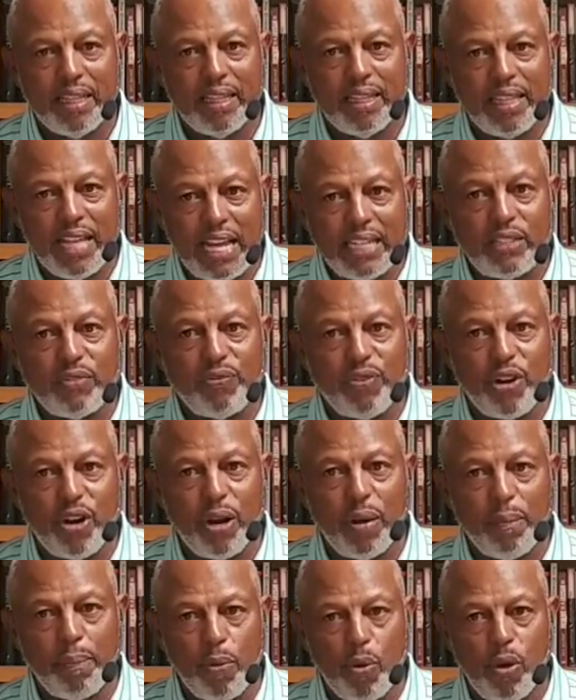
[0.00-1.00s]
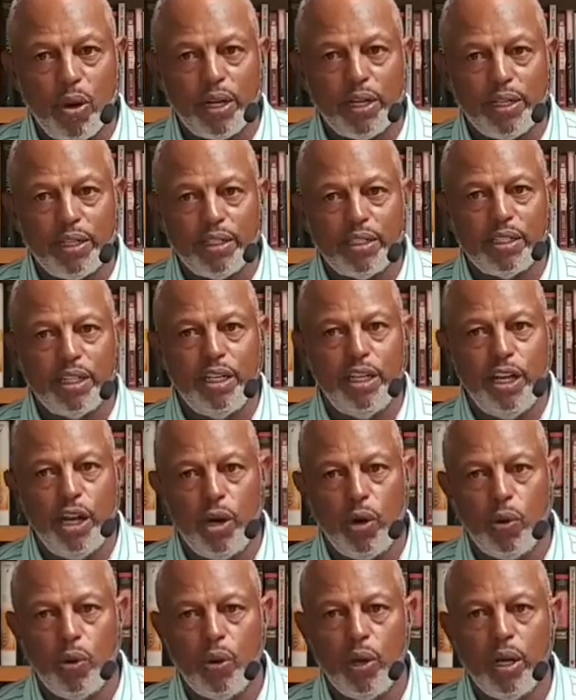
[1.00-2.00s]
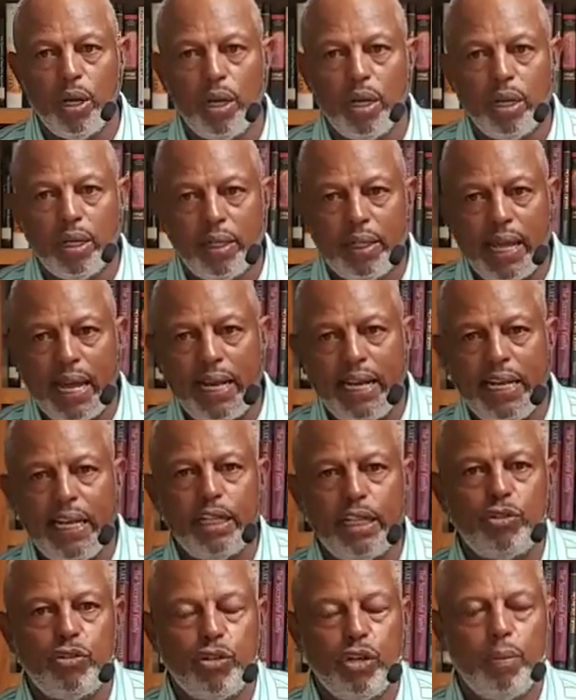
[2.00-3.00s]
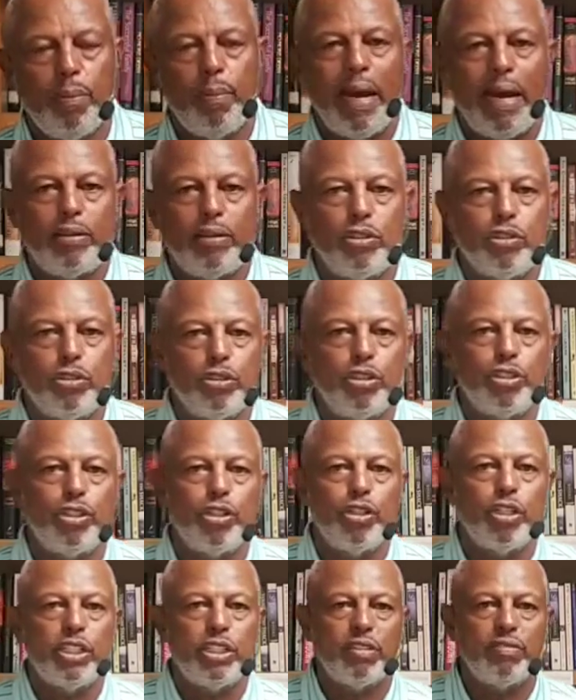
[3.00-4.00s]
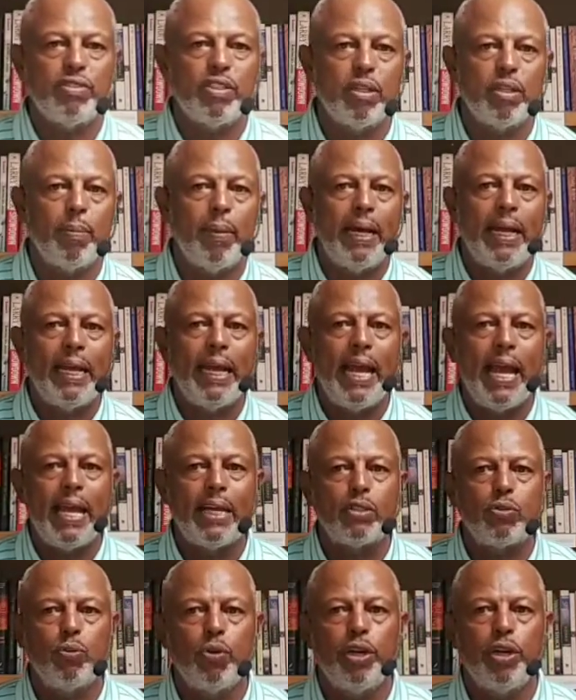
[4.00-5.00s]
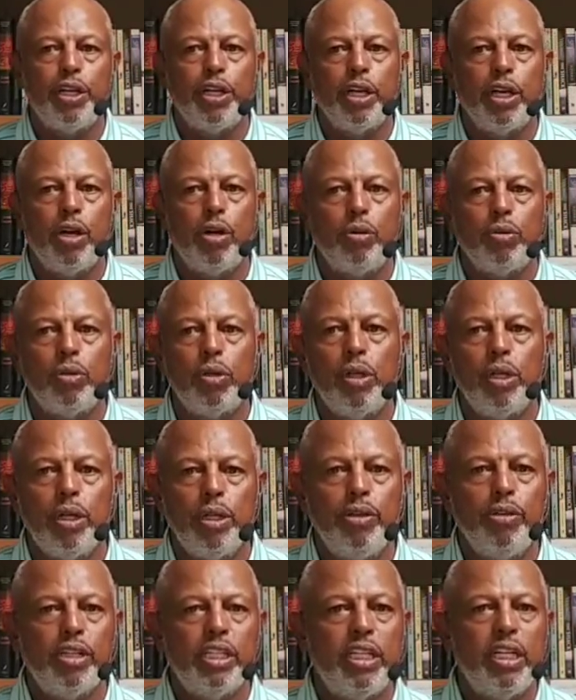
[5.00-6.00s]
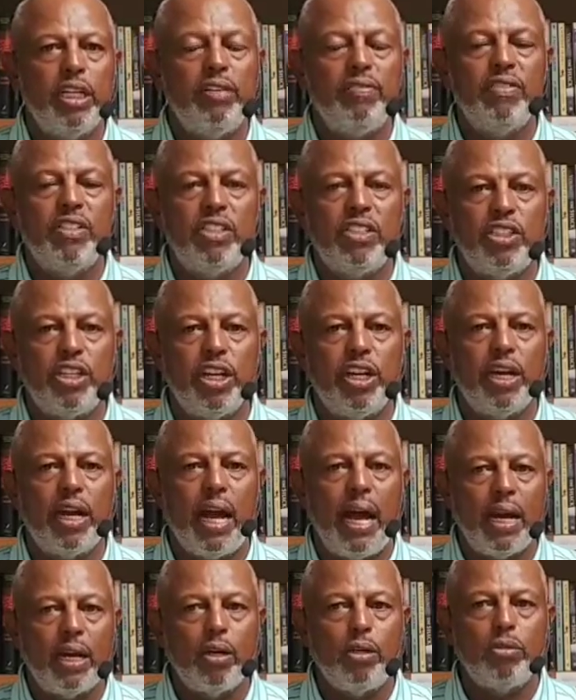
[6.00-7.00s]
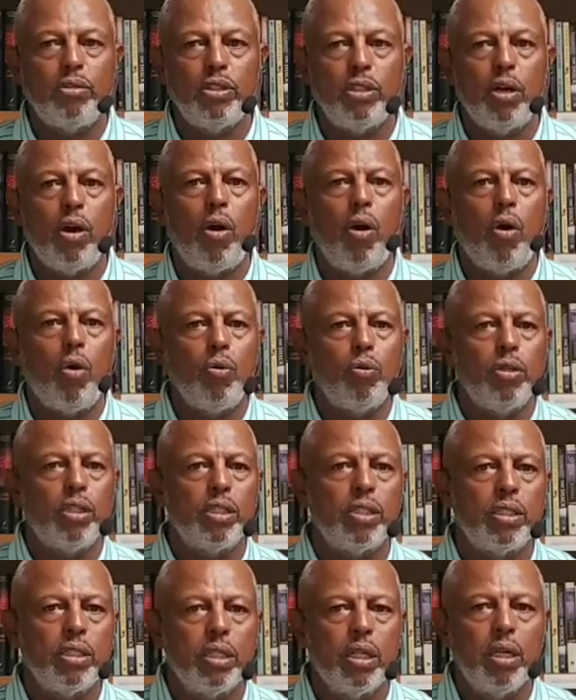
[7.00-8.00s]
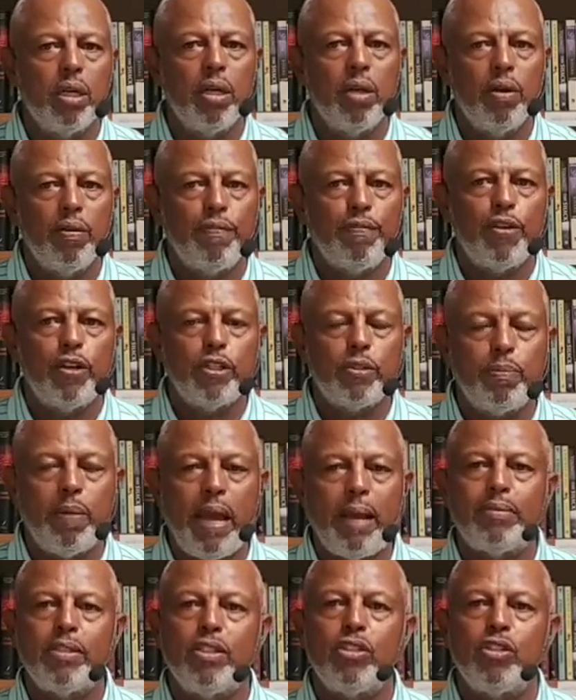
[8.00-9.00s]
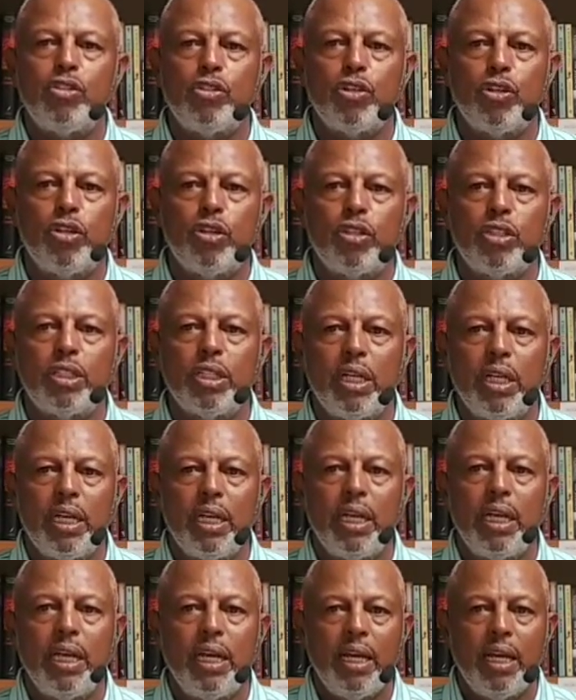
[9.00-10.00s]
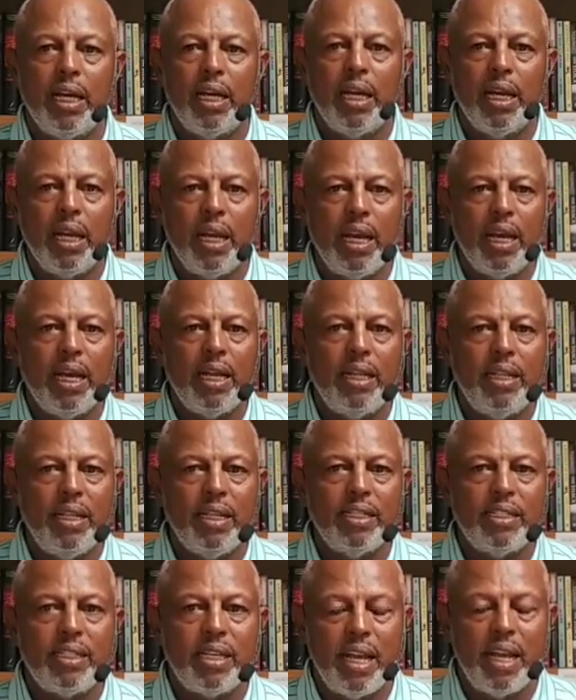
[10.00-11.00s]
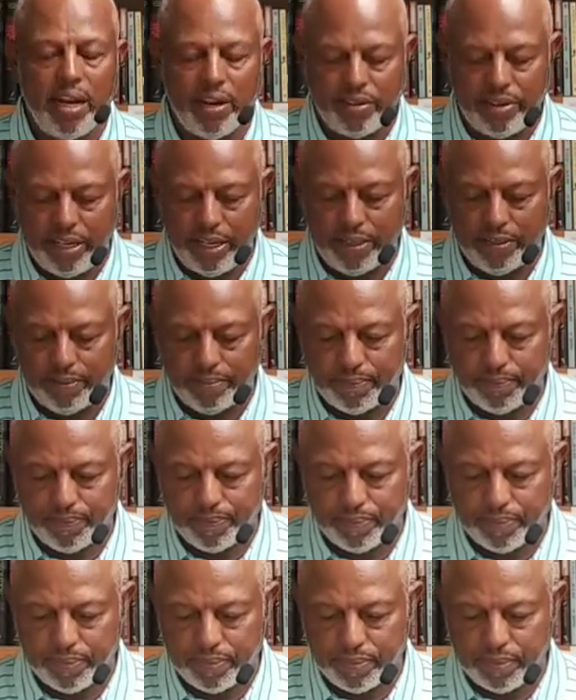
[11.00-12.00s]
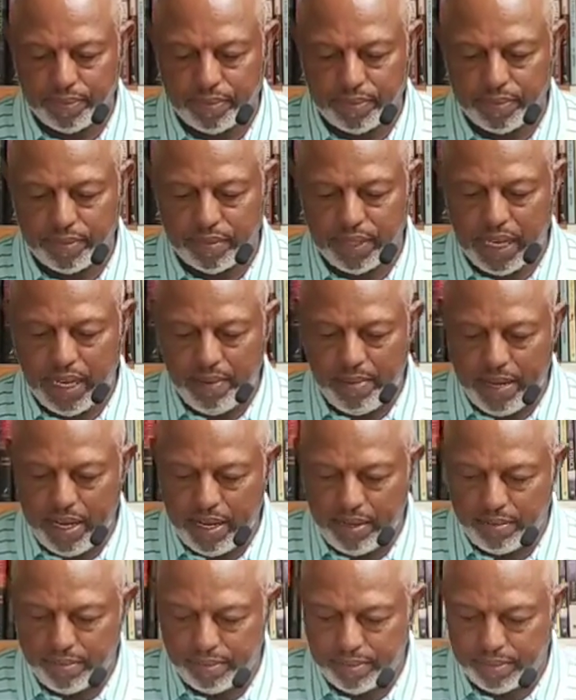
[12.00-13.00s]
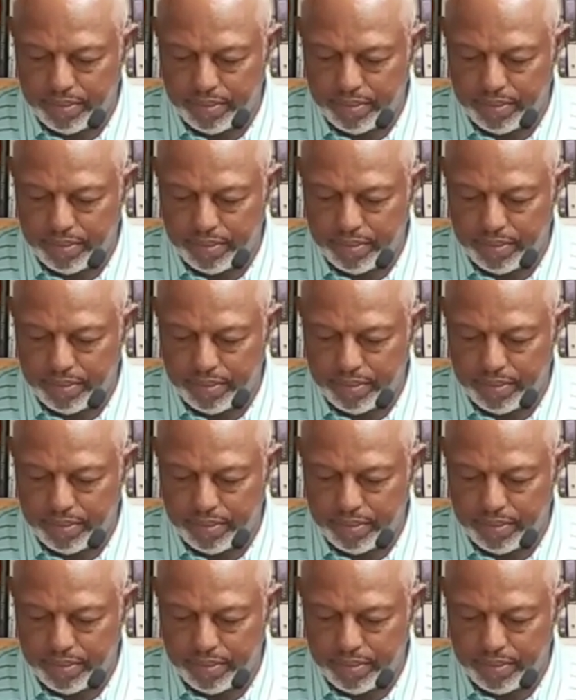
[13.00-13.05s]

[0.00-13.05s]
That's very important to know that history about your church. If somebody asks where you go, you can even share it. I go to the oldest First Baptist church in this area. Amen.